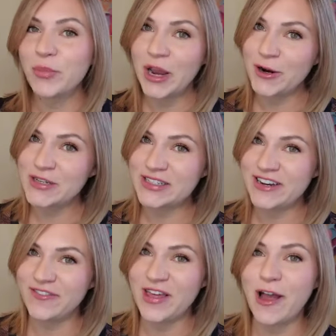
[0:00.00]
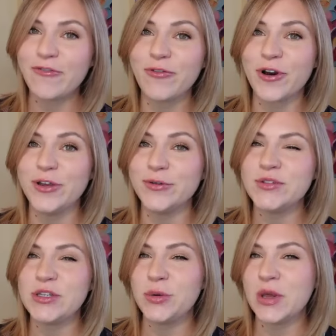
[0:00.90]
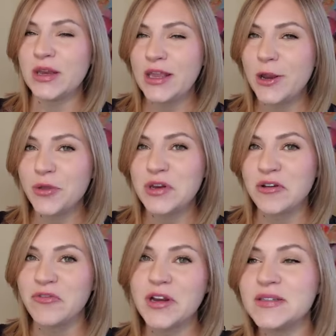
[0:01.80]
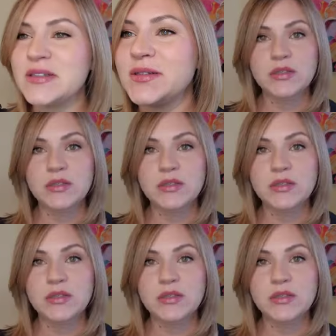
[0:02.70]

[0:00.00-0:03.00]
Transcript: comparison of that for you so you can hear the difference.